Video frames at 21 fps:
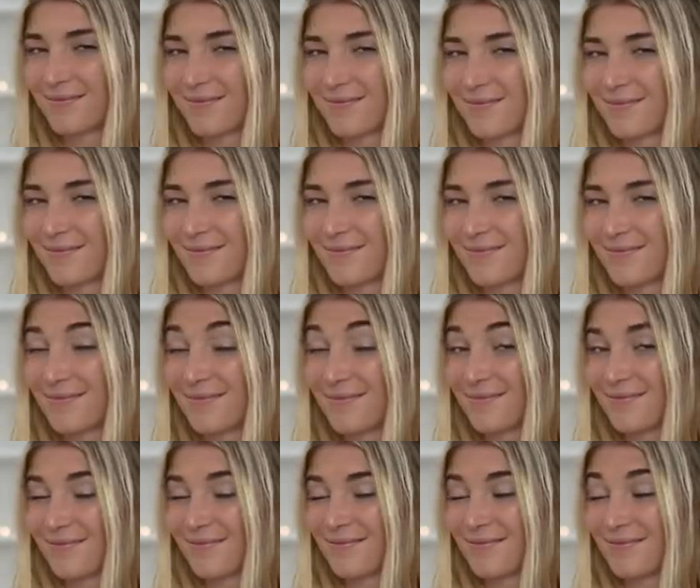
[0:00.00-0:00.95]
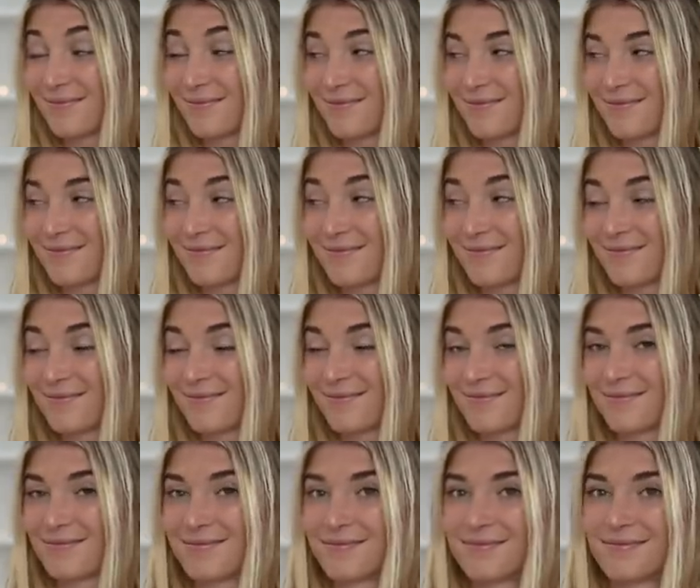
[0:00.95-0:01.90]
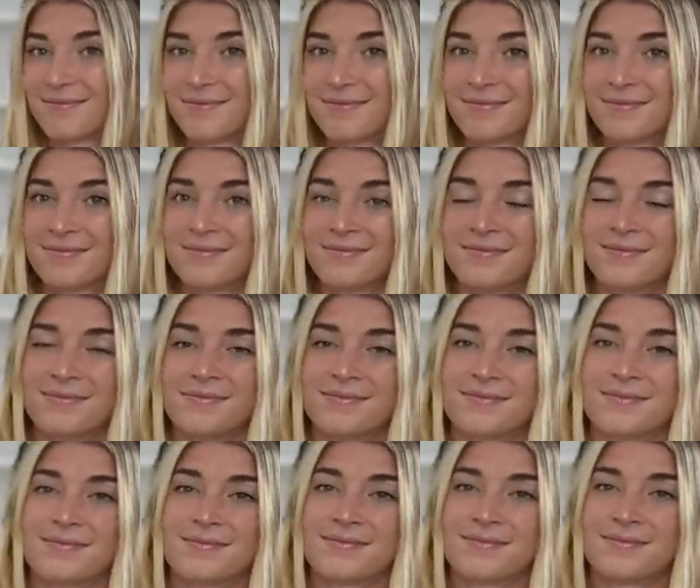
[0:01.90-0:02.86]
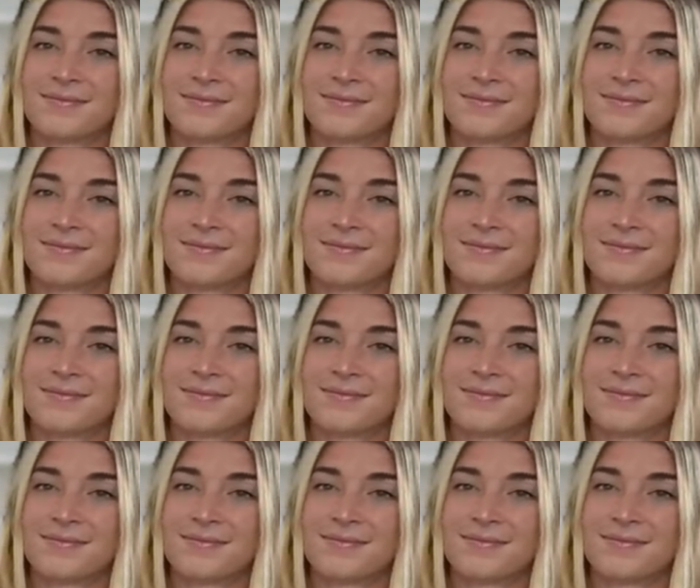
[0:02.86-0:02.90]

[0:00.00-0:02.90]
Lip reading: [no speech]